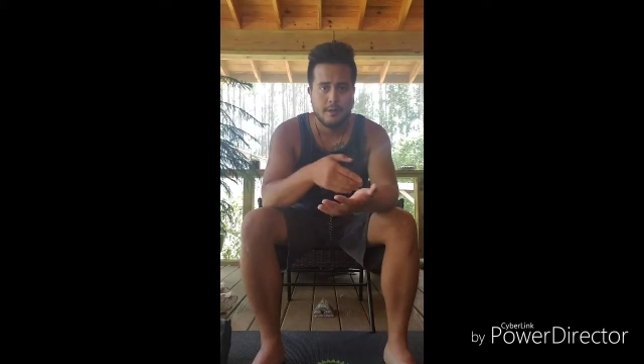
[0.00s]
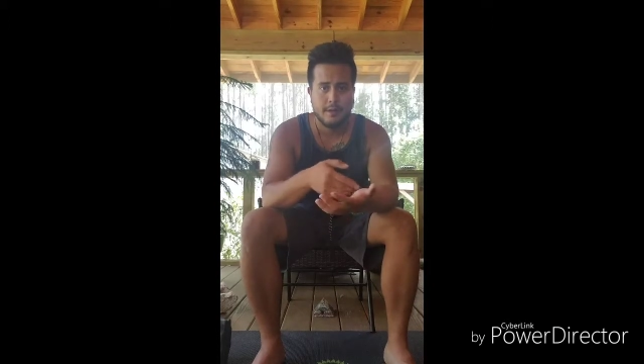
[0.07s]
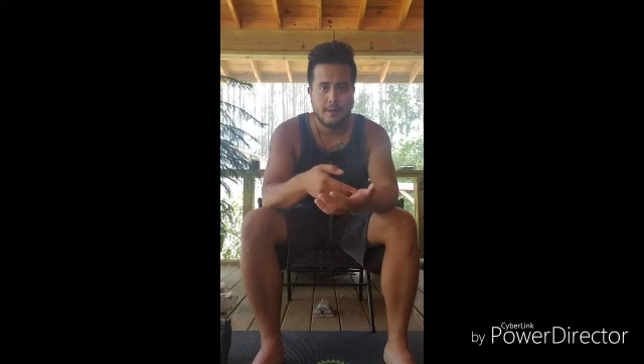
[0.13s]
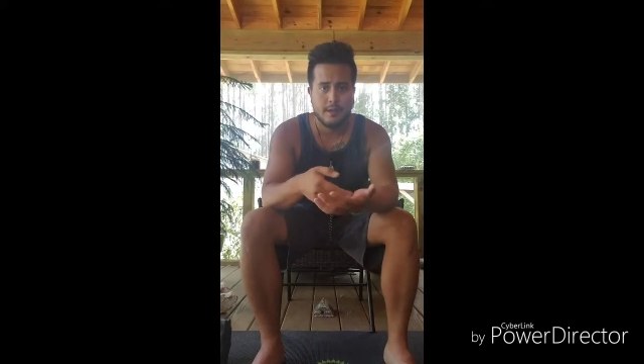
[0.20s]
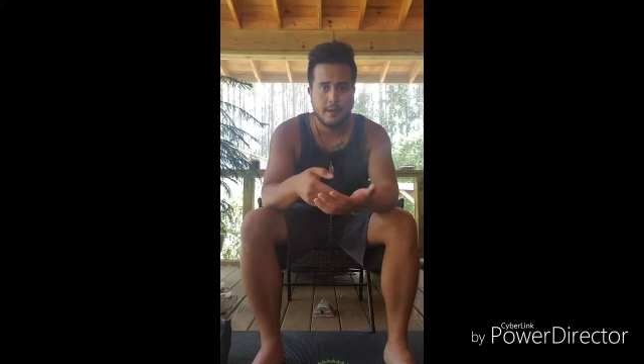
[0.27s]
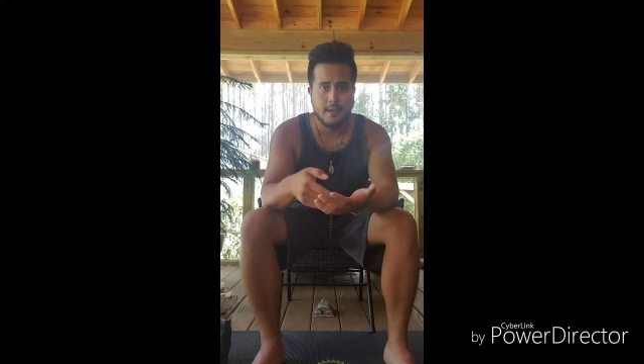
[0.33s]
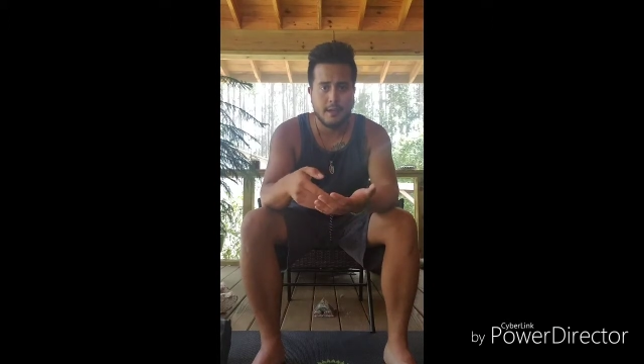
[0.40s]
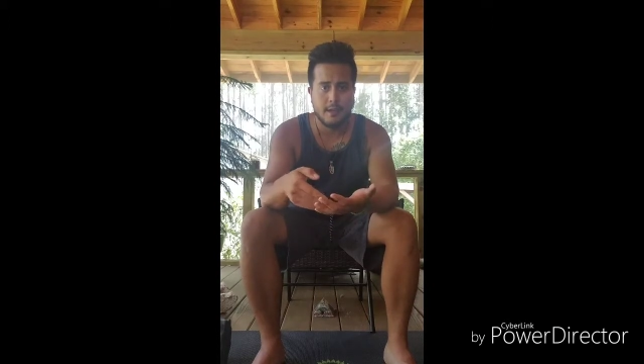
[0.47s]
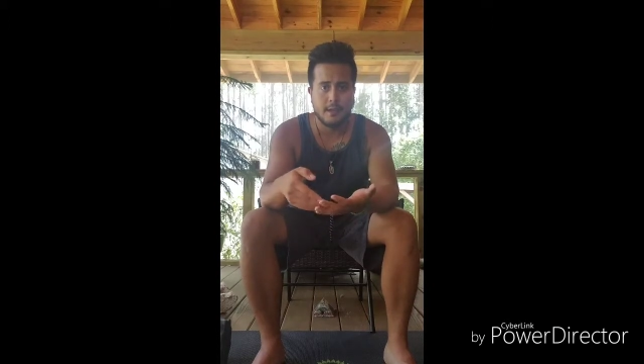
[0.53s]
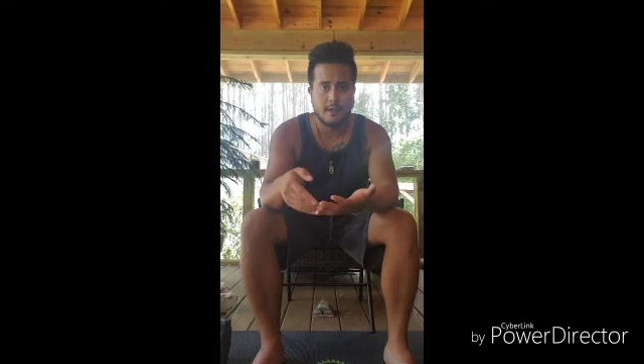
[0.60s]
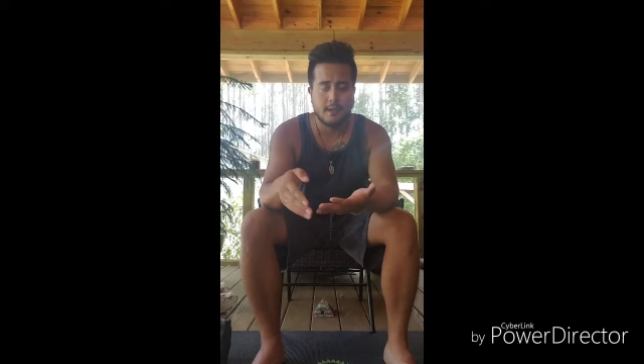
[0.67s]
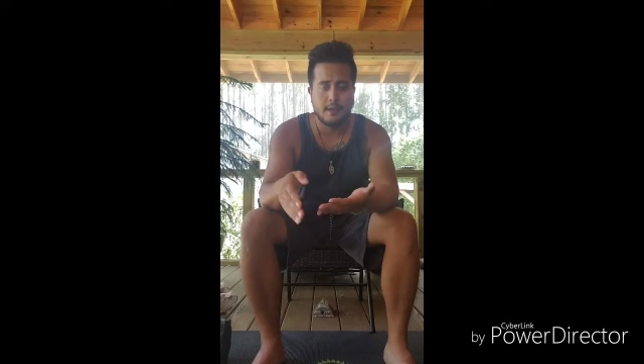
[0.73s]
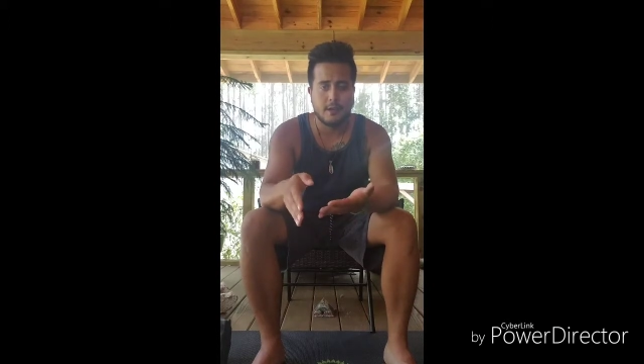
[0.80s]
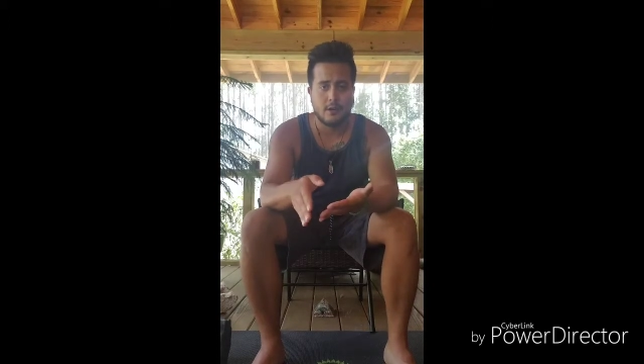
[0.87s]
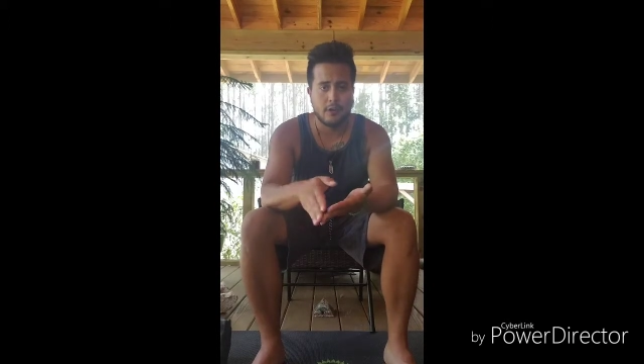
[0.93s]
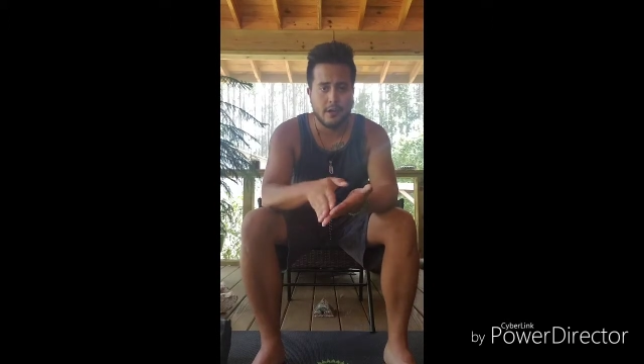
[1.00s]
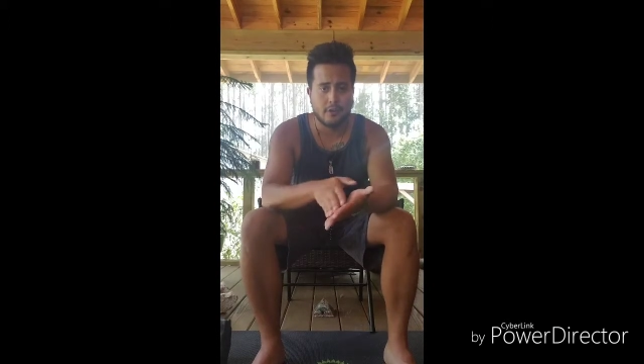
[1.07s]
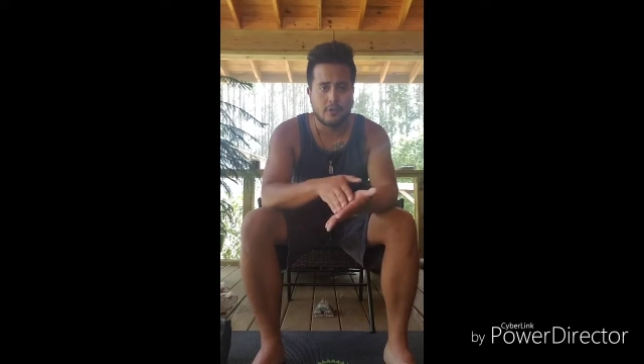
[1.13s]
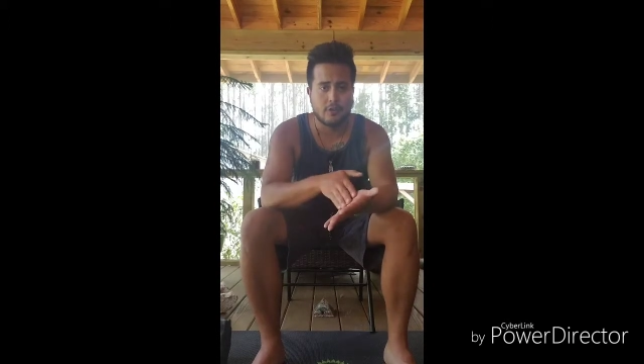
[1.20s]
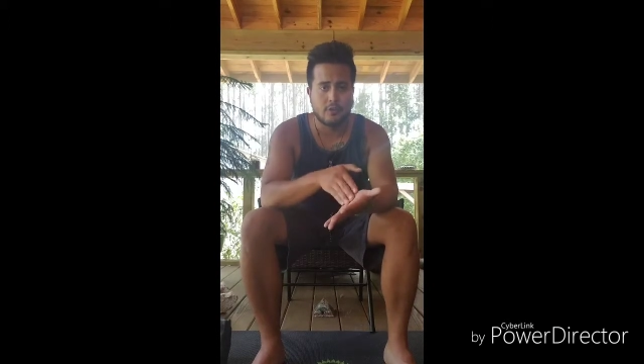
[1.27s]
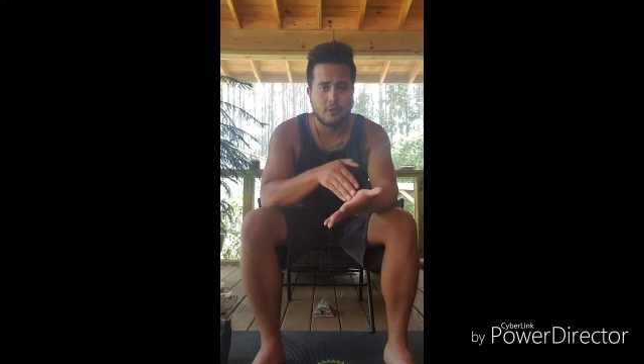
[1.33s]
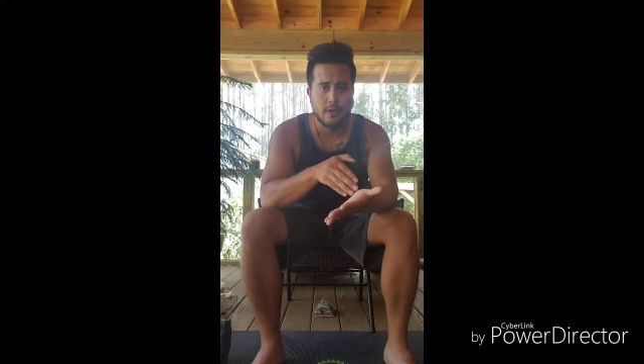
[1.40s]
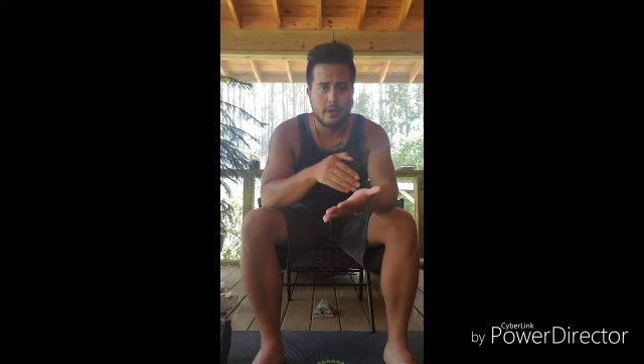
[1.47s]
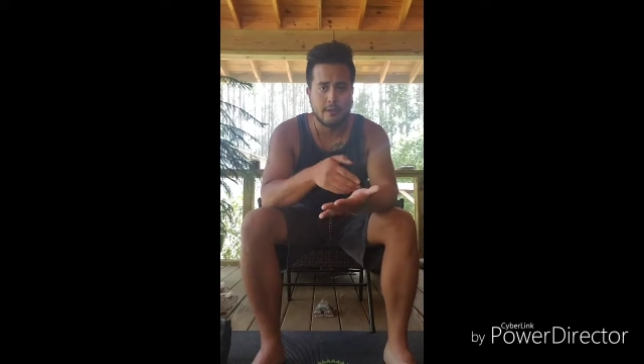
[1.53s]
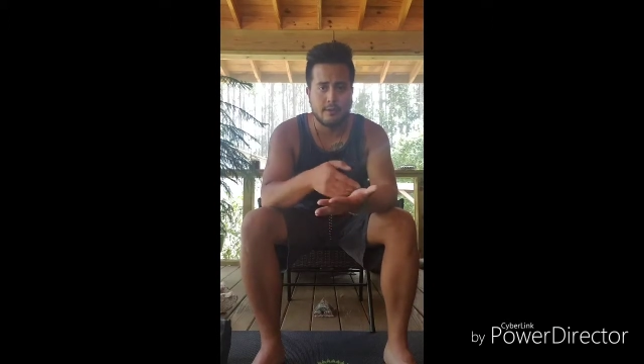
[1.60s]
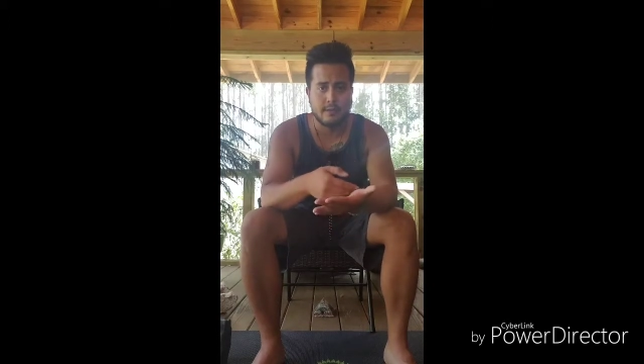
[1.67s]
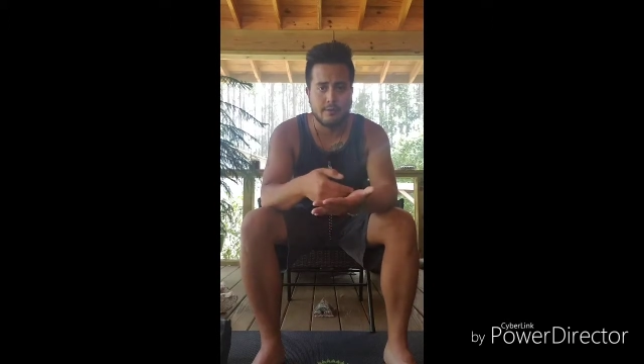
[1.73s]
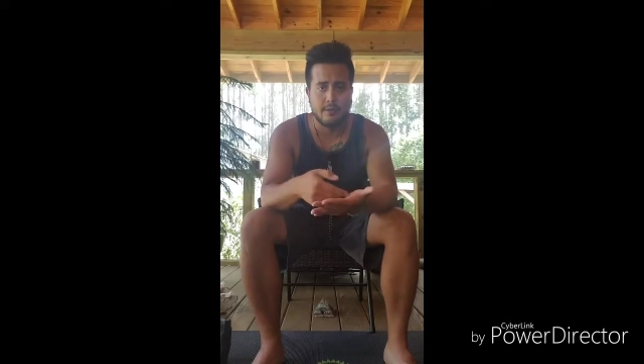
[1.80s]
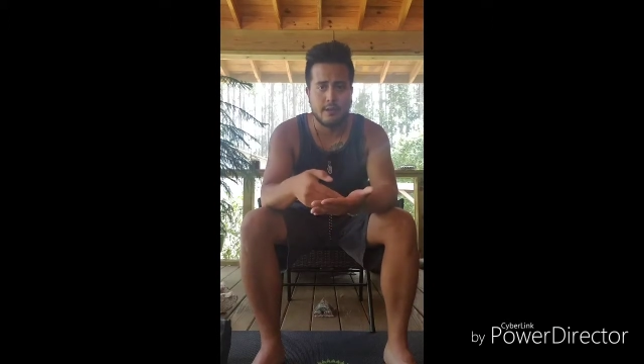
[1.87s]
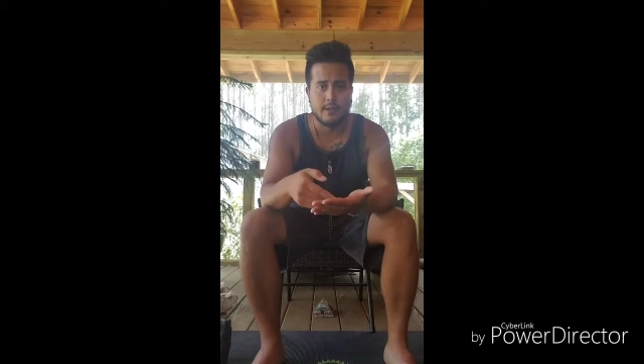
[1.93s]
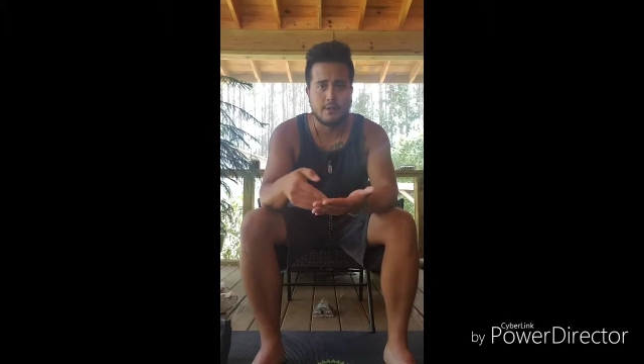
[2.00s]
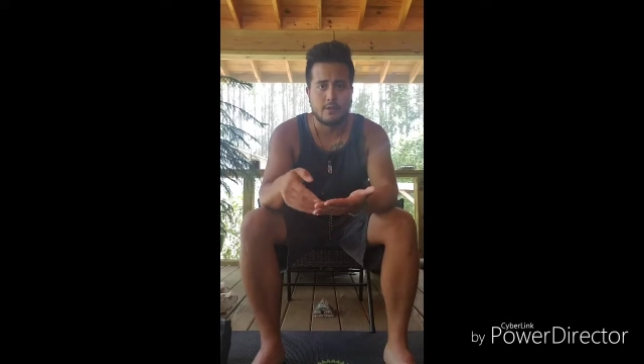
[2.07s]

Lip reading: the electrical activity